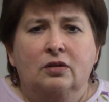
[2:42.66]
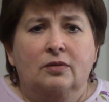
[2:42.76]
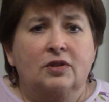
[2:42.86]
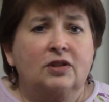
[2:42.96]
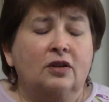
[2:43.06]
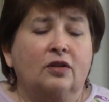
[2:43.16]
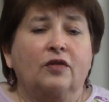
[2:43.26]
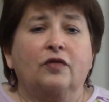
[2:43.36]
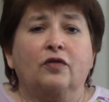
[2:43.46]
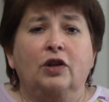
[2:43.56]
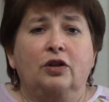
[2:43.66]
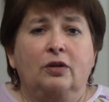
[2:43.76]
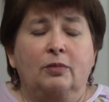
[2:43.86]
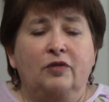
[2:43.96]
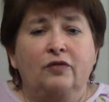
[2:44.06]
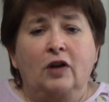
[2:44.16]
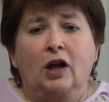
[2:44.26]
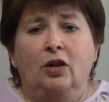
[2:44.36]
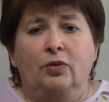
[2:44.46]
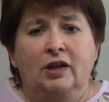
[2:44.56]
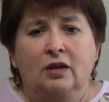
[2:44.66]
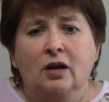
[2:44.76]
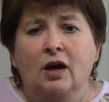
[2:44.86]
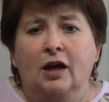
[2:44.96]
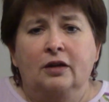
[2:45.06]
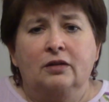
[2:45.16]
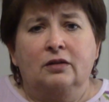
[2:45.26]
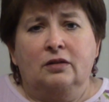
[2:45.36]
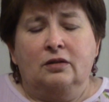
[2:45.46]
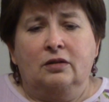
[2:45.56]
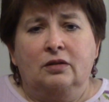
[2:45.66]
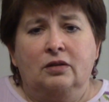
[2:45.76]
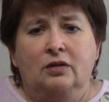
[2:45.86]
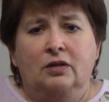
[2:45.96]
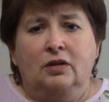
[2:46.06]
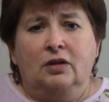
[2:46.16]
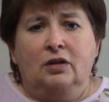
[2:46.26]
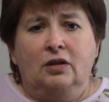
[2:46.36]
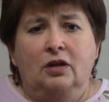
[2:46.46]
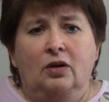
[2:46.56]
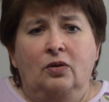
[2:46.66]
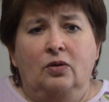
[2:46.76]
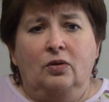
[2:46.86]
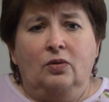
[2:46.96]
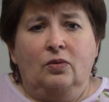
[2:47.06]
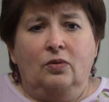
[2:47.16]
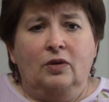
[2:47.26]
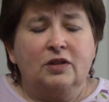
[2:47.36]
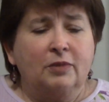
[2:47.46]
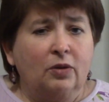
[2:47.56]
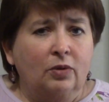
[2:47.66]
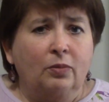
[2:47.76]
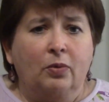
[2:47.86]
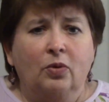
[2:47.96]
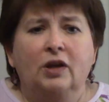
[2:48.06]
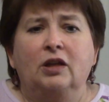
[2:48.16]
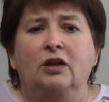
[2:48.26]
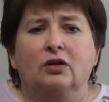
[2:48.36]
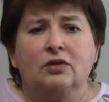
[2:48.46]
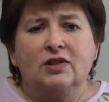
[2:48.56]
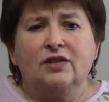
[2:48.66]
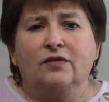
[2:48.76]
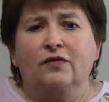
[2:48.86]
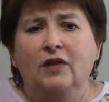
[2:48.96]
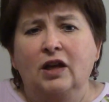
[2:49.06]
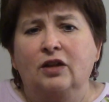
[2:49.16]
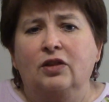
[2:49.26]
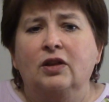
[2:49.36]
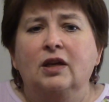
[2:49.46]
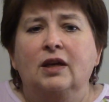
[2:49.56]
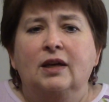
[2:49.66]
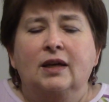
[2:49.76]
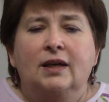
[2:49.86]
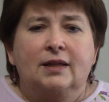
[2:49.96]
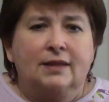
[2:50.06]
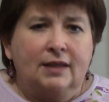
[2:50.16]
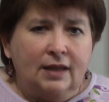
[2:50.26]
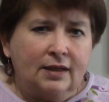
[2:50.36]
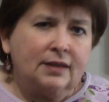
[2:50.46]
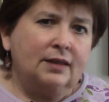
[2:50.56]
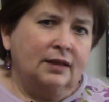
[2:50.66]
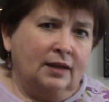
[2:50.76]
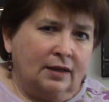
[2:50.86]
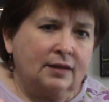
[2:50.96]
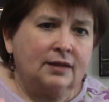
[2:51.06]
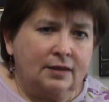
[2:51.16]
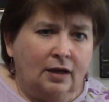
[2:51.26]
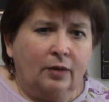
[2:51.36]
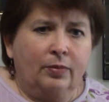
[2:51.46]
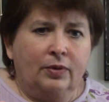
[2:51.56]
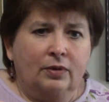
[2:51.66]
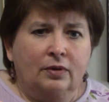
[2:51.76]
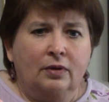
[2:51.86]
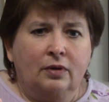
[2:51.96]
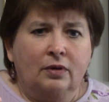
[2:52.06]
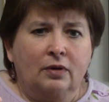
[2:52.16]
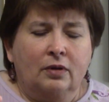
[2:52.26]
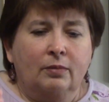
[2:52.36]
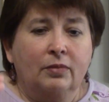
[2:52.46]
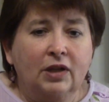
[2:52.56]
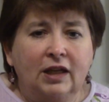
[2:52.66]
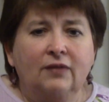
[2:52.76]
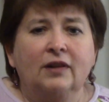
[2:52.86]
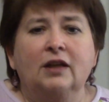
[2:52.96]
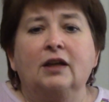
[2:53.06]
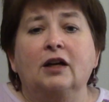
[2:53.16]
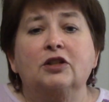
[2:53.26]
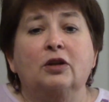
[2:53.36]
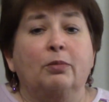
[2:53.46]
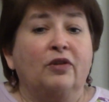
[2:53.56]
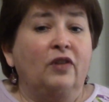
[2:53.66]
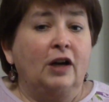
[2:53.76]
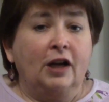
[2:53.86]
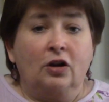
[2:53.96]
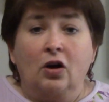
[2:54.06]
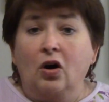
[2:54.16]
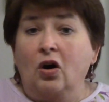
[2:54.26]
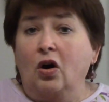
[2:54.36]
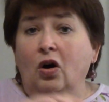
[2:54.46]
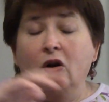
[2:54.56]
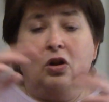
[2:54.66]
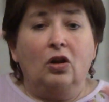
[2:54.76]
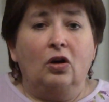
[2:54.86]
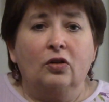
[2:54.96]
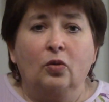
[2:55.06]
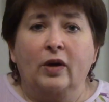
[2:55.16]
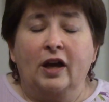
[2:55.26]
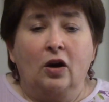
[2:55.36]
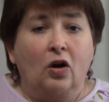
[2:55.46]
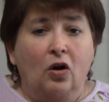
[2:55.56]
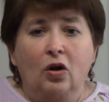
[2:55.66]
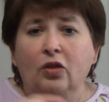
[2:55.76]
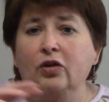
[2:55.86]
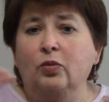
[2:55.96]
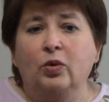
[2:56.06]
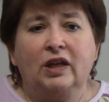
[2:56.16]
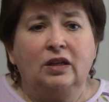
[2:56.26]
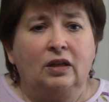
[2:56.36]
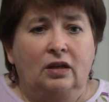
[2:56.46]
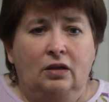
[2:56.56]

instead of freedom following God. Now, what's my real point here? You see, faith takes the next step, believing that God's going to provide all along the way all that we need